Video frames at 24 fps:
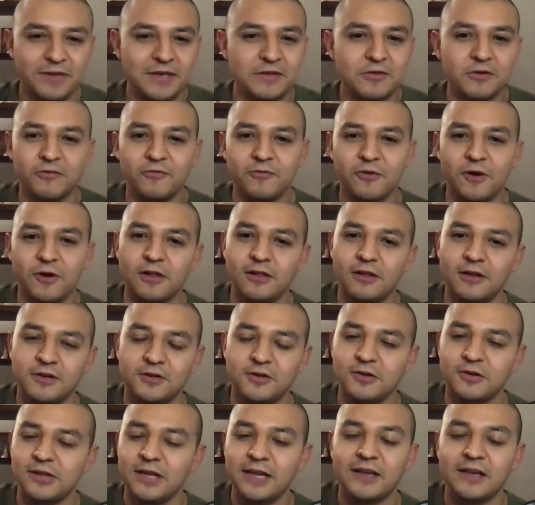either fall
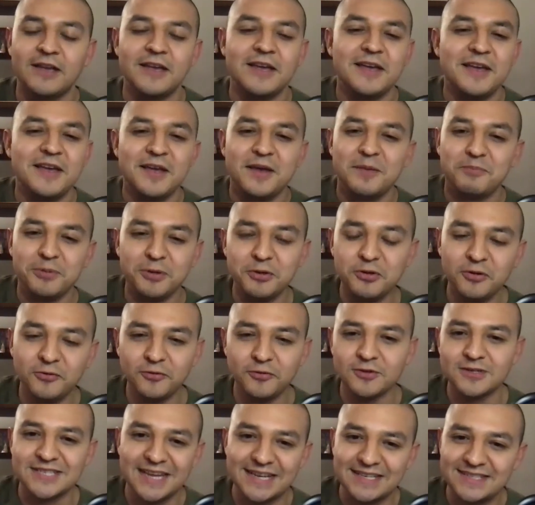under like
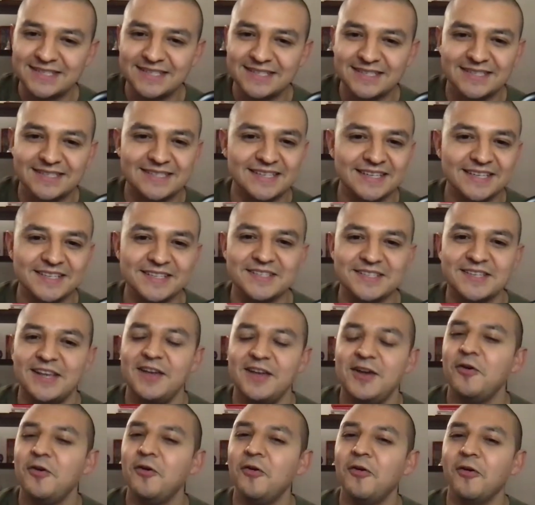beautiful sentences
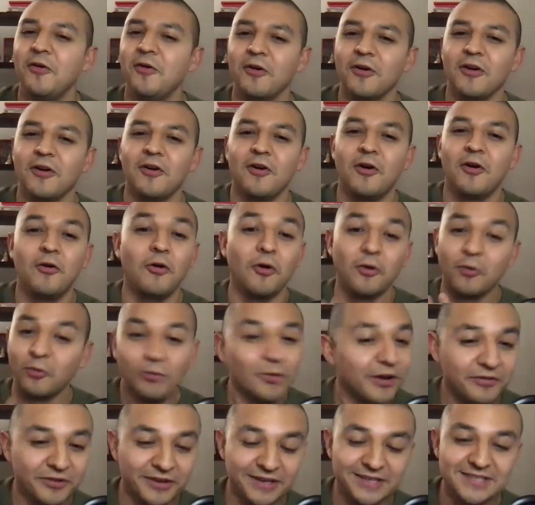or
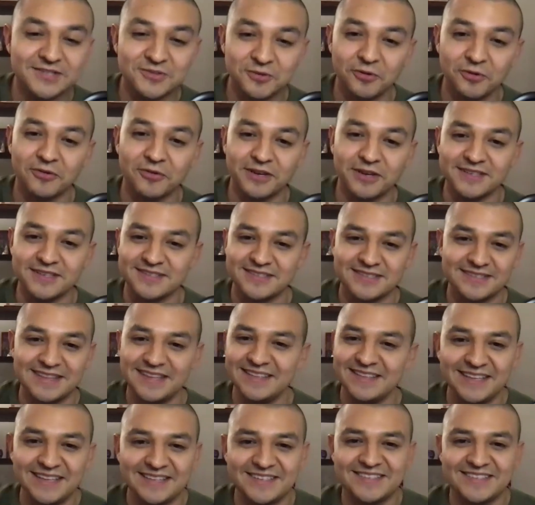horrific stories.
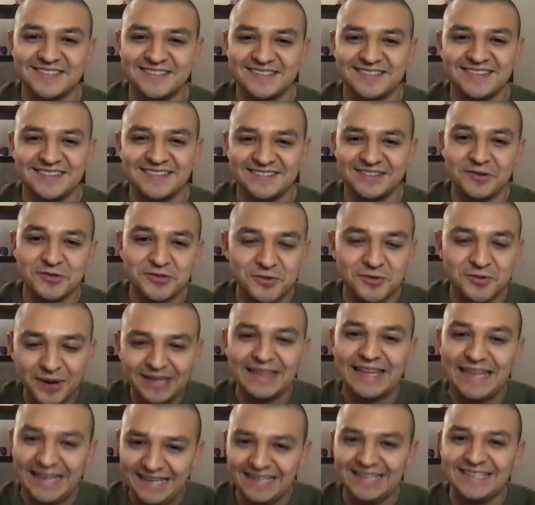That that's those are my
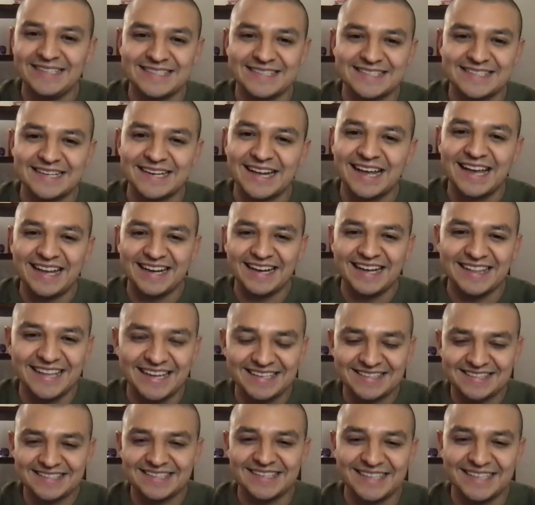lanes, and and I
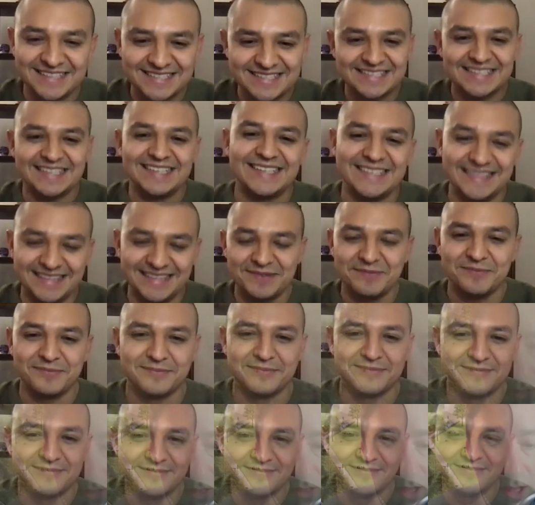like to like stick in them.
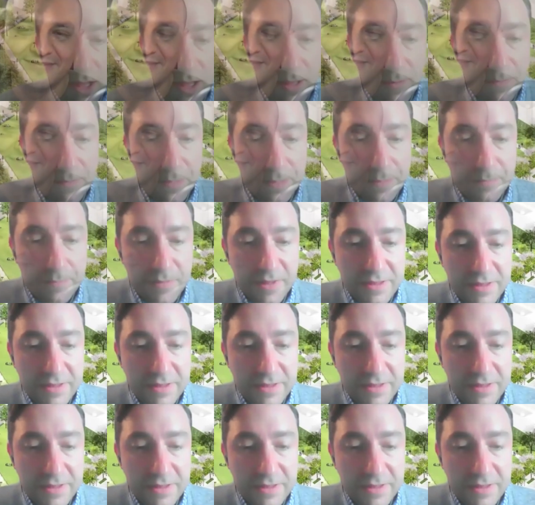Um,